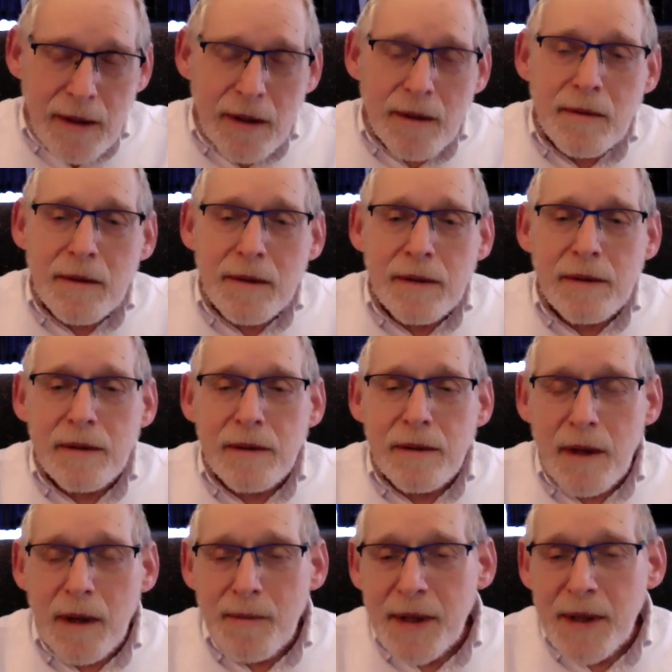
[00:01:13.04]
her
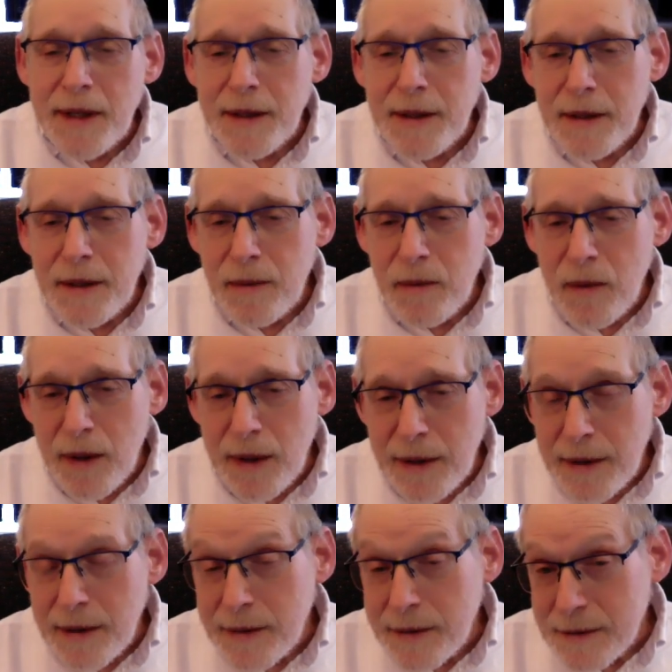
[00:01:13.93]
ability to
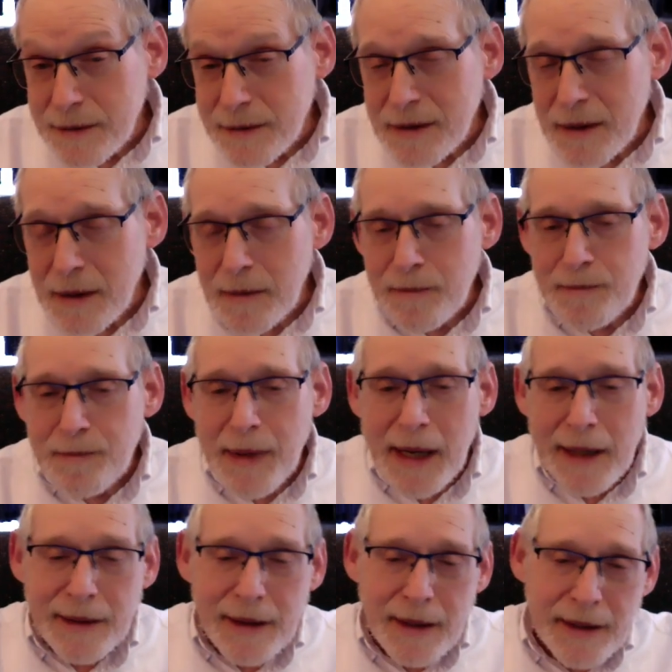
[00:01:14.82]
walk on her
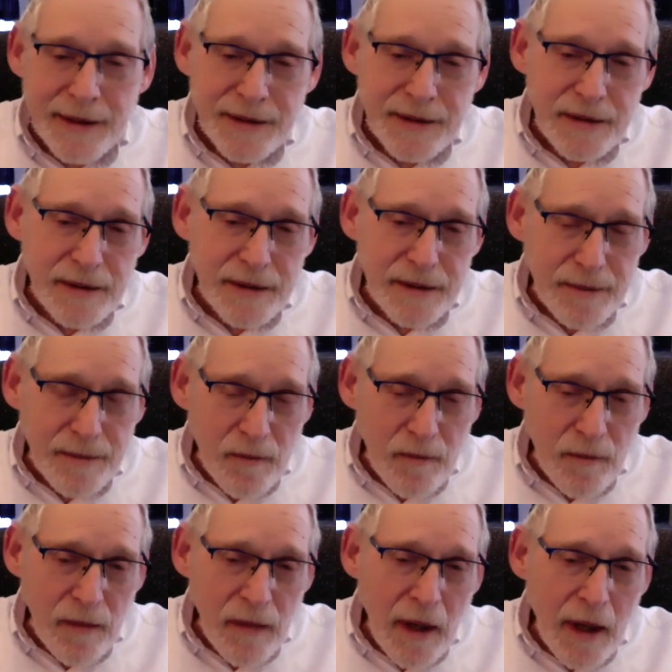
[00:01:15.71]
back legs.
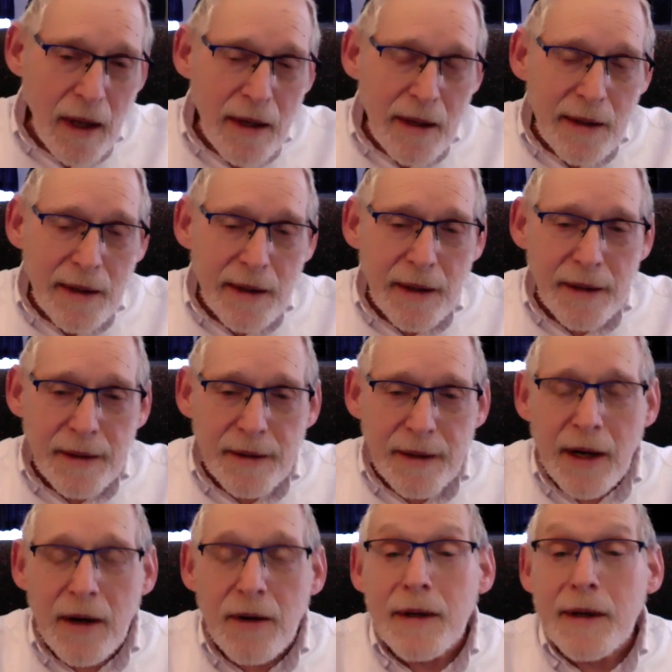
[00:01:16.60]
And
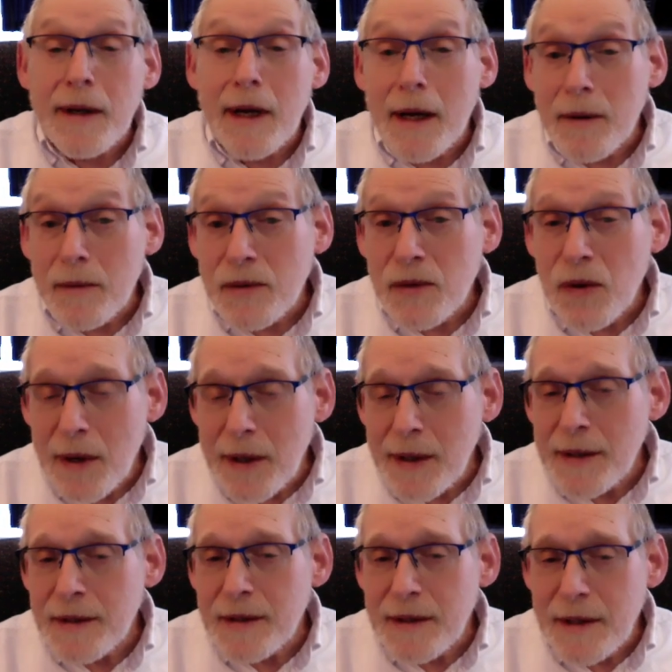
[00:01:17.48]
Karen and I were
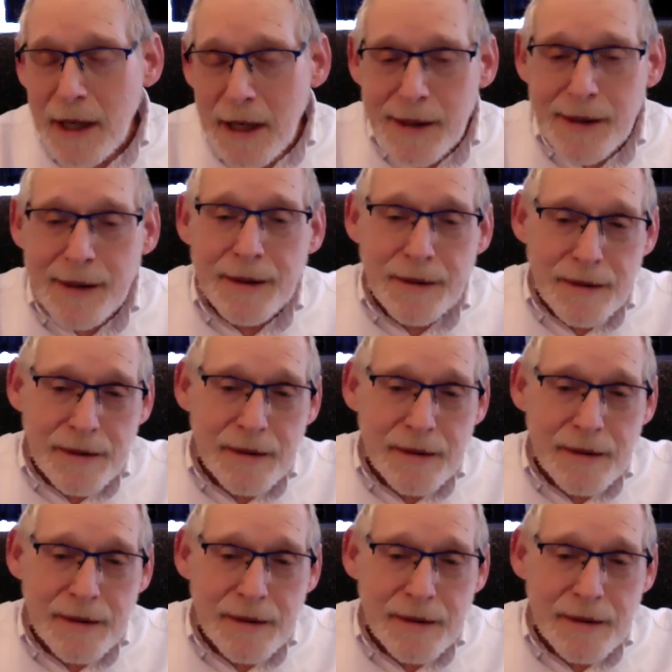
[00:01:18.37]
talking today.